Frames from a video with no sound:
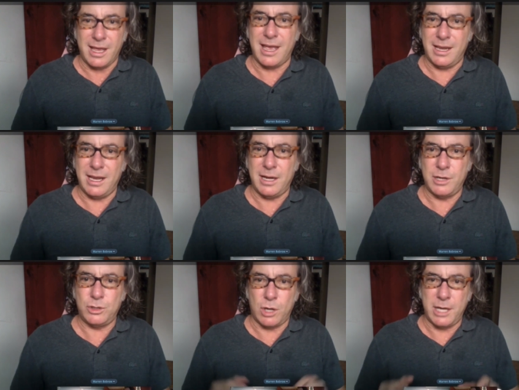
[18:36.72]
And
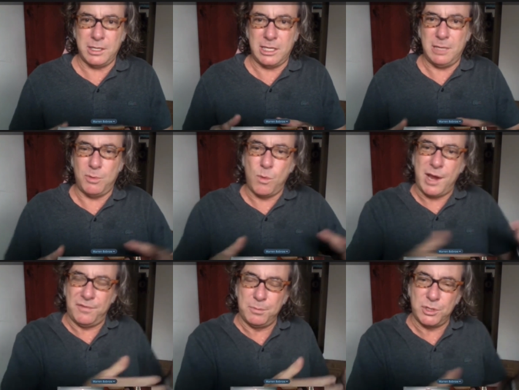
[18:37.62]
I tried to keep
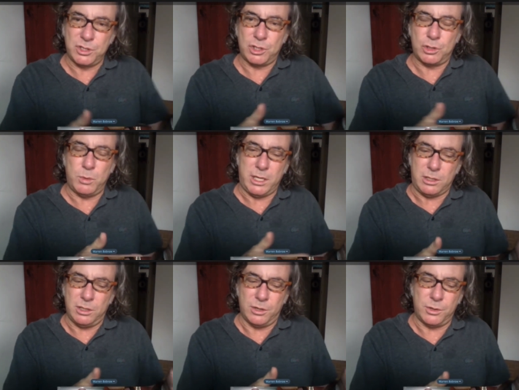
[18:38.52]
away from the
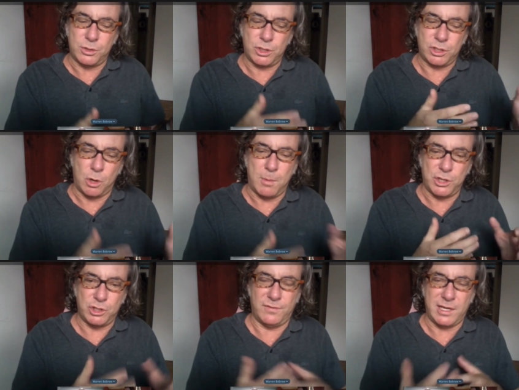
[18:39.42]
sweet. There's so
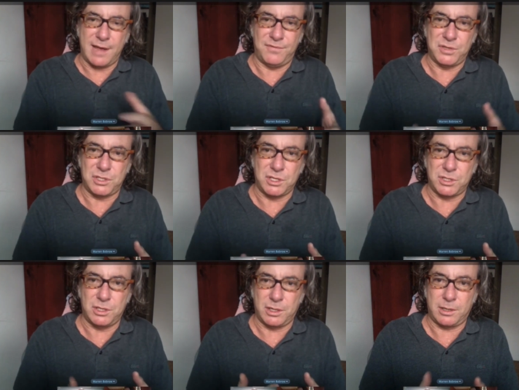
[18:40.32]
much of an
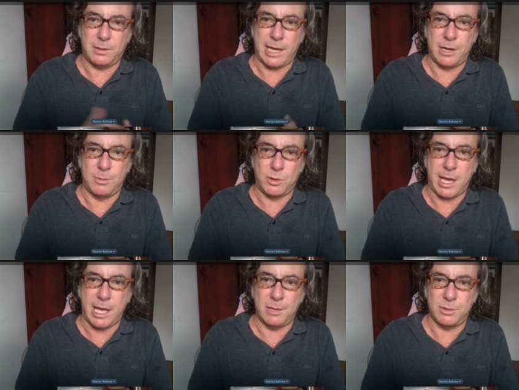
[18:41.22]
emphasis in the edible
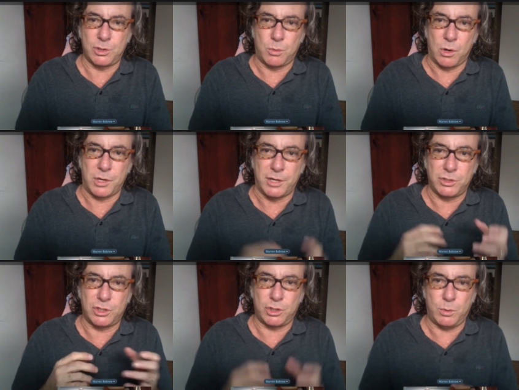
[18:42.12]
cannabis world
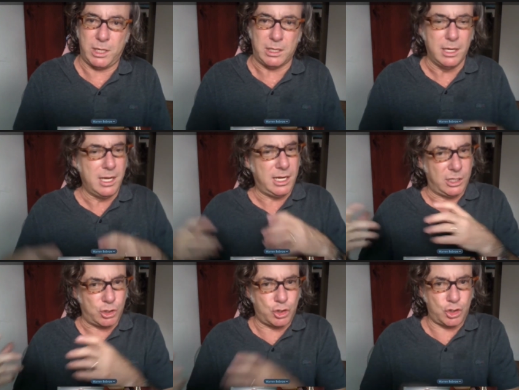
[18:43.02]
on sweet.
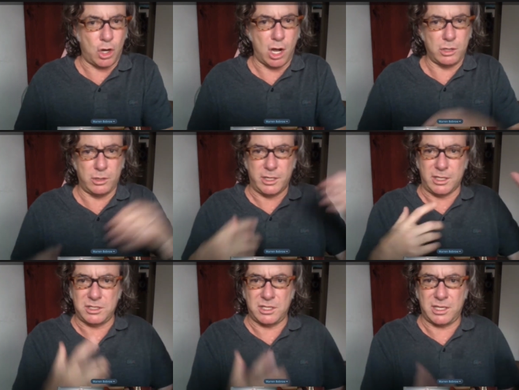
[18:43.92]
It's
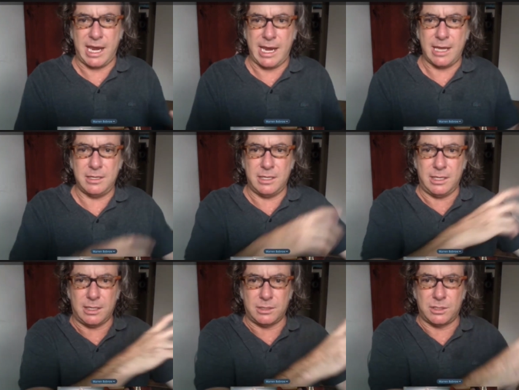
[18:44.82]
chocolate, it's
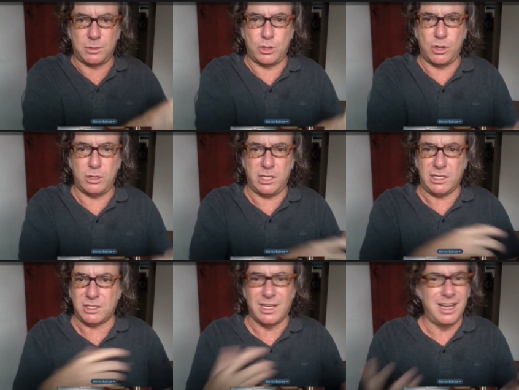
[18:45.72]
candy, it's
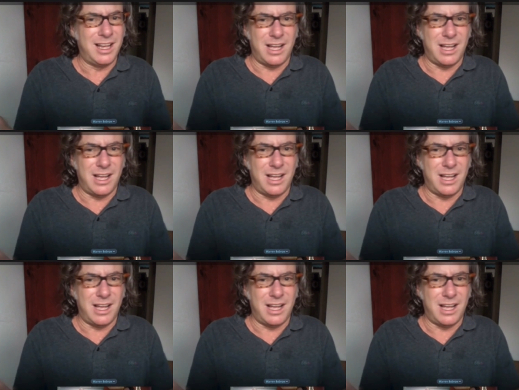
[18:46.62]
cookies.